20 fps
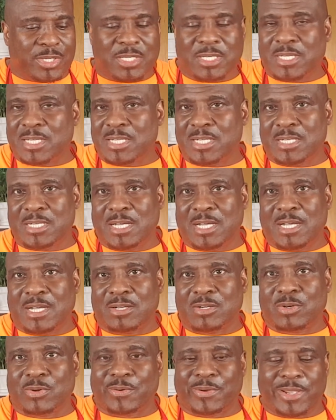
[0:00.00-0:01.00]
cooking
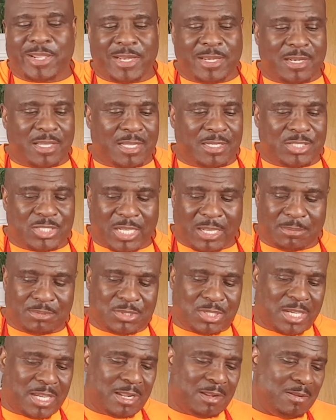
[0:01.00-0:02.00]
uh, Korean uh,
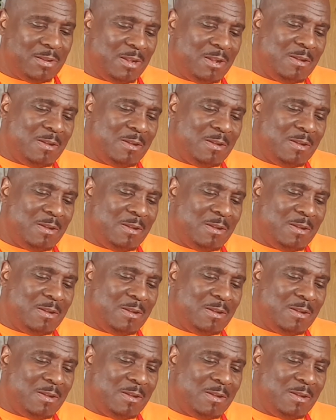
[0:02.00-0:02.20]
chapchae.